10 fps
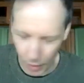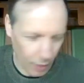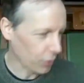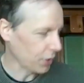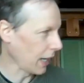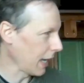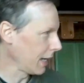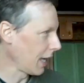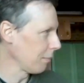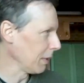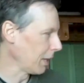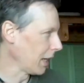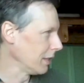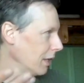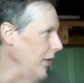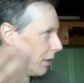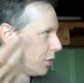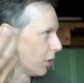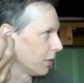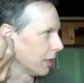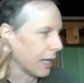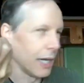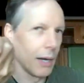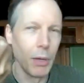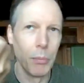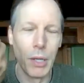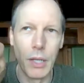I wish I had it on me, but I don't. I'd show it to the camera.